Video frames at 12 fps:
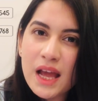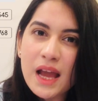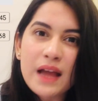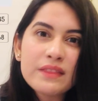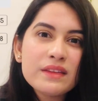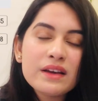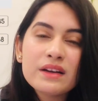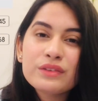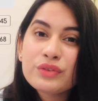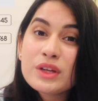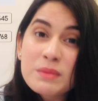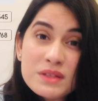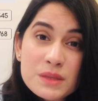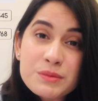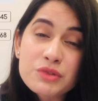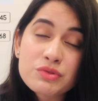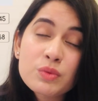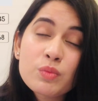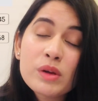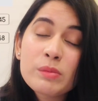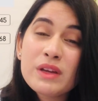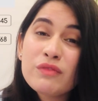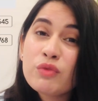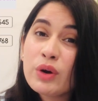and their 3 month subscription will
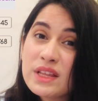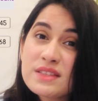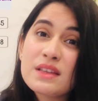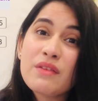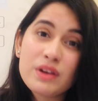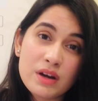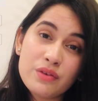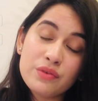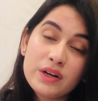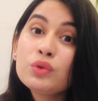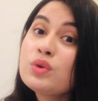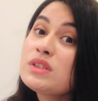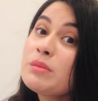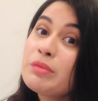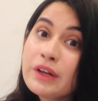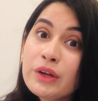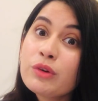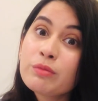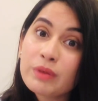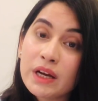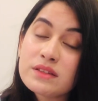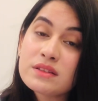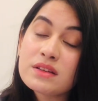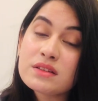be $4,700. Those are pretty good
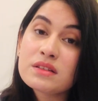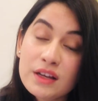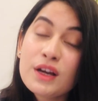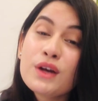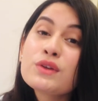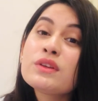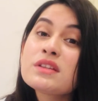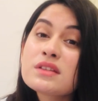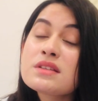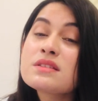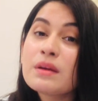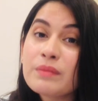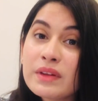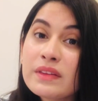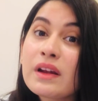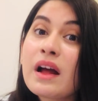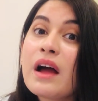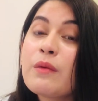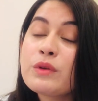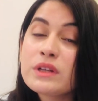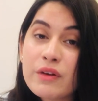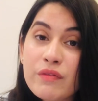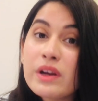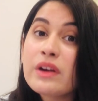prices. So this is something that I would
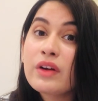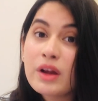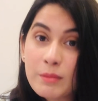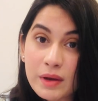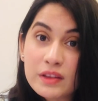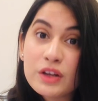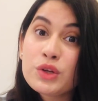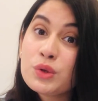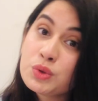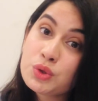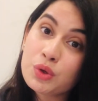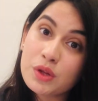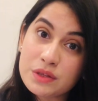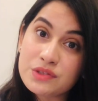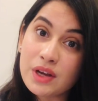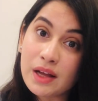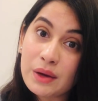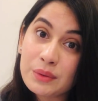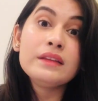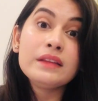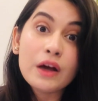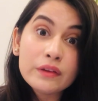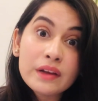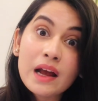definitely recommend that you should also check out.
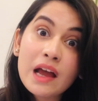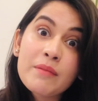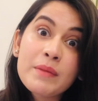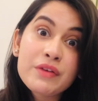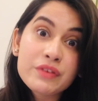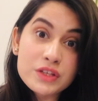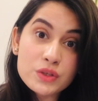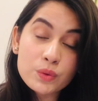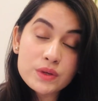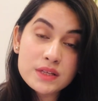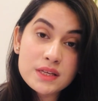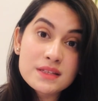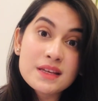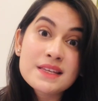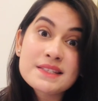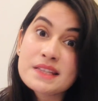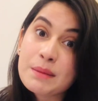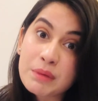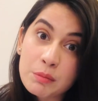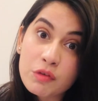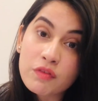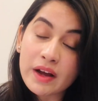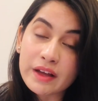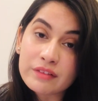Now that I have my resources, step number
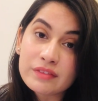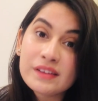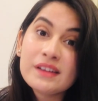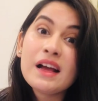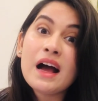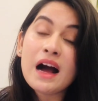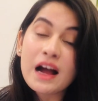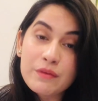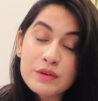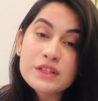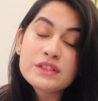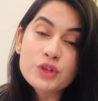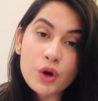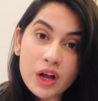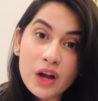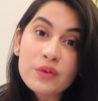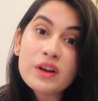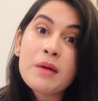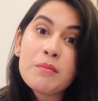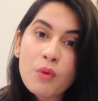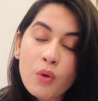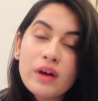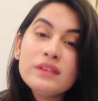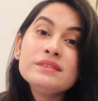5, I will chalk out a
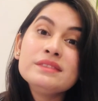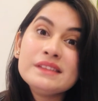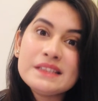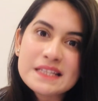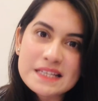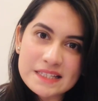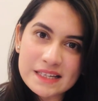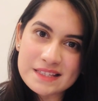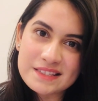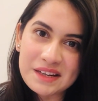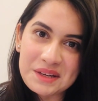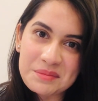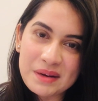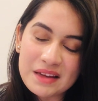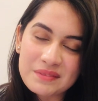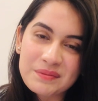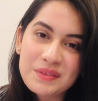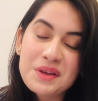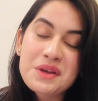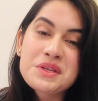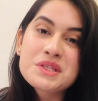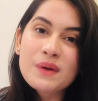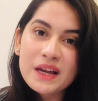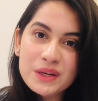more detailed study plan.
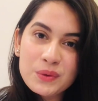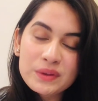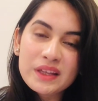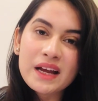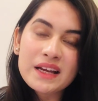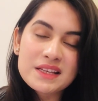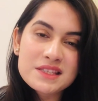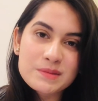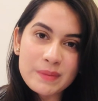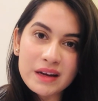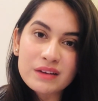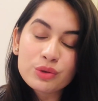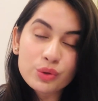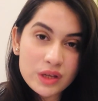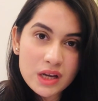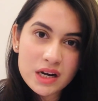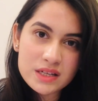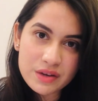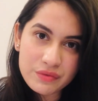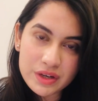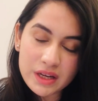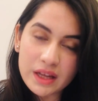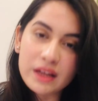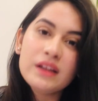So I know that I can spend 3 hours every
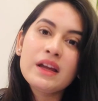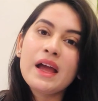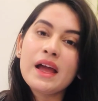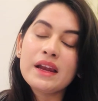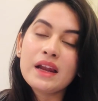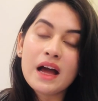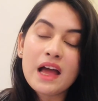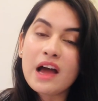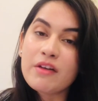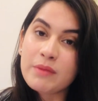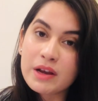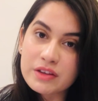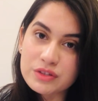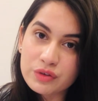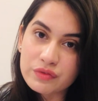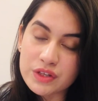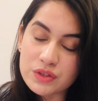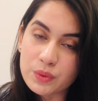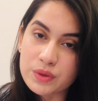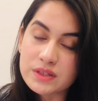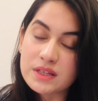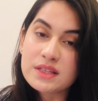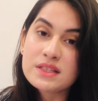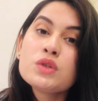day and I have my list of
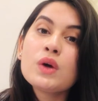resources. So